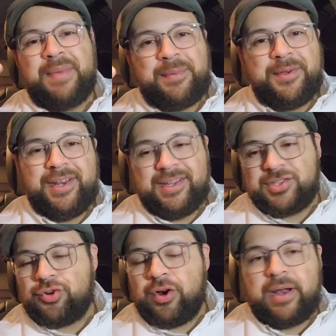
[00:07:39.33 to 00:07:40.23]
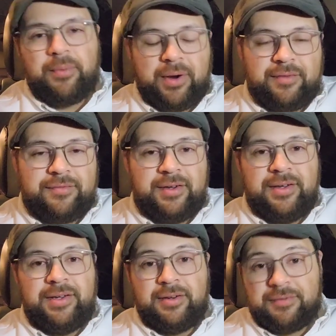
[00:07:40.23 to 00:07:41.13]
Maybe you need a strong network of,
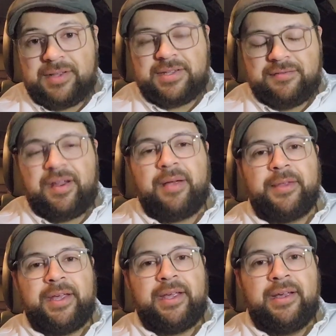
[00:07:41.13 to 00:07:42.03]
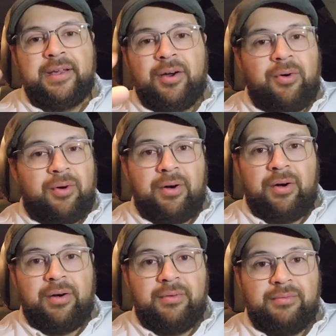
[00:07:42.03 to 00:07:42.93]
you know, friends and family,
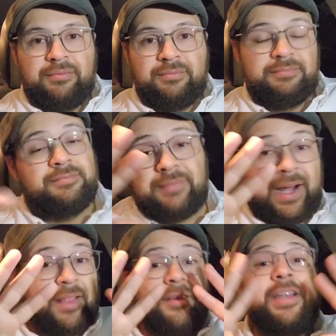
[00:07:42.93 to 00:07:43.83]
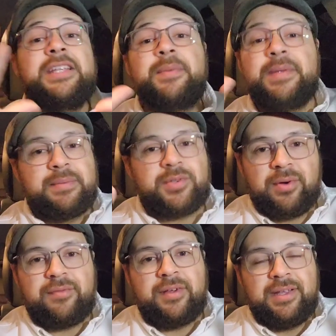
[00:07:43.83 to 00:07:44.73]
or there needs to be some
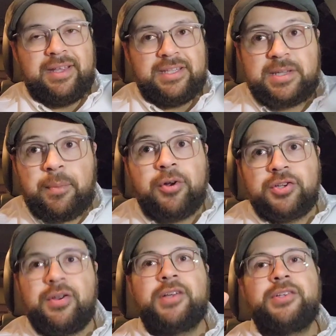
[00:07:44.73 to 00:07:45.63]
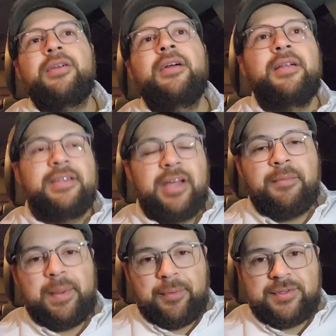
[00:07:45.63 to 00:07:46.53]
sort of support structure to
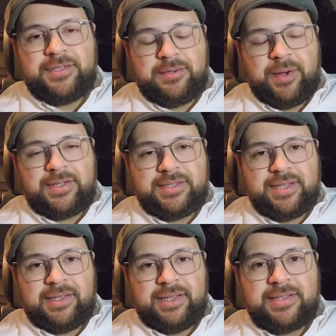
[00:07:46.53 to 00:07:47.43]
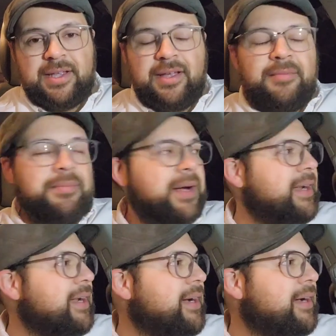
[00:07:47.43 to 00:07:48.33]
help people in situations like this.
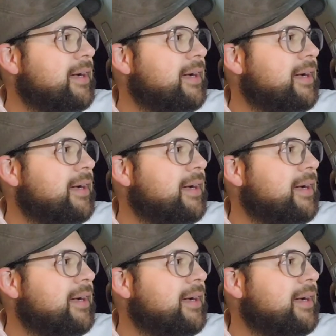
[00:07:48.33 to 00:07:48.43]
But